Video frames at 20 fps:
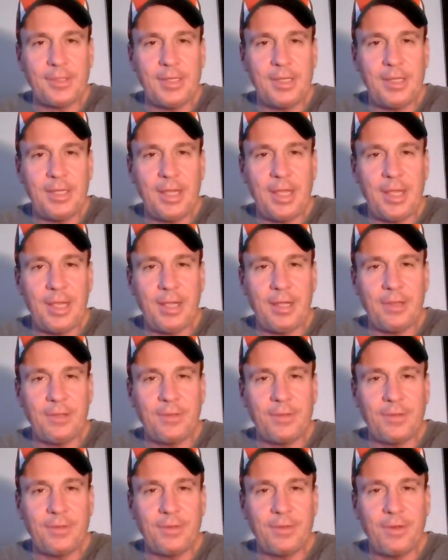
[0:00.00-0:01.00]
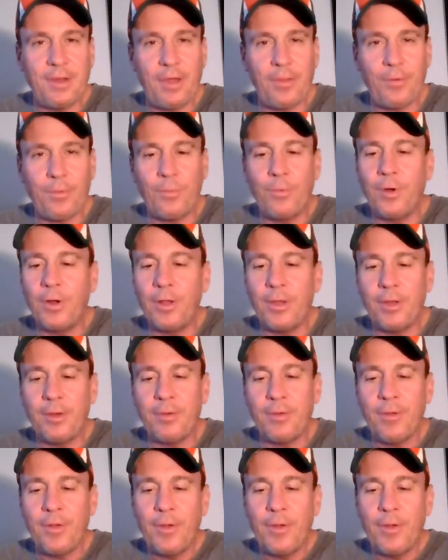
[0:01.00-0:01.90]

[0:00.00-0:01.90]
T. Higgins is another one.